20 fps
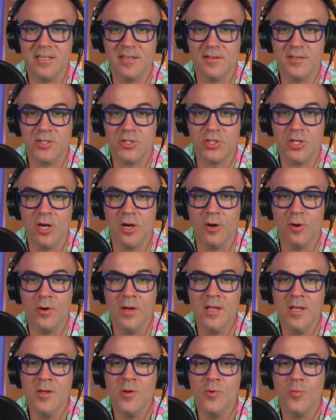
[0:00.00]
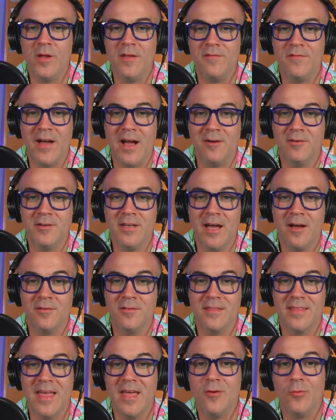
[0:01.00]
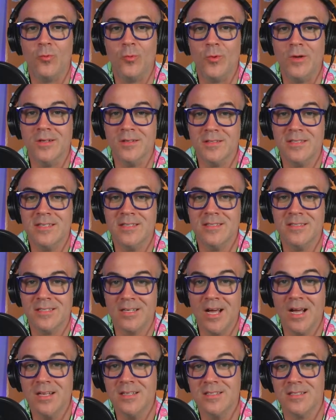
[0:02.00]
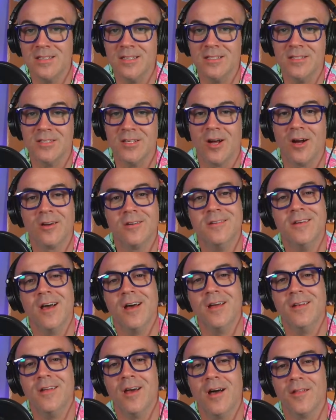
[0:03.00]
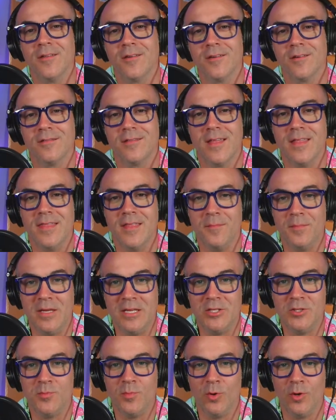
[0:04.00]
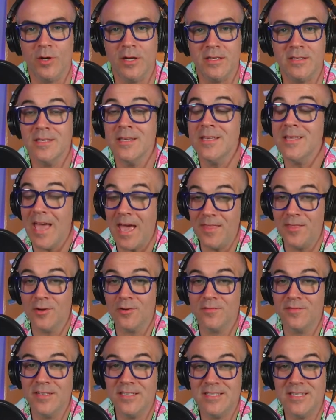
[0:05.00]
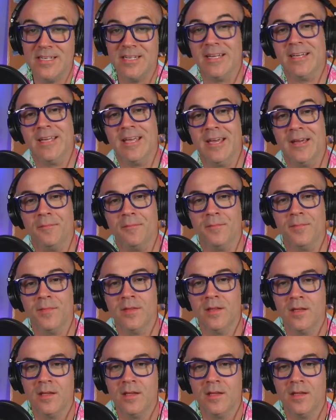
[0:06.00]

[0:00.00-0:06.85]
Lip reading: of the show, we found out that Wilson's cousins are none other than the Beach Boys, and they're visiting him.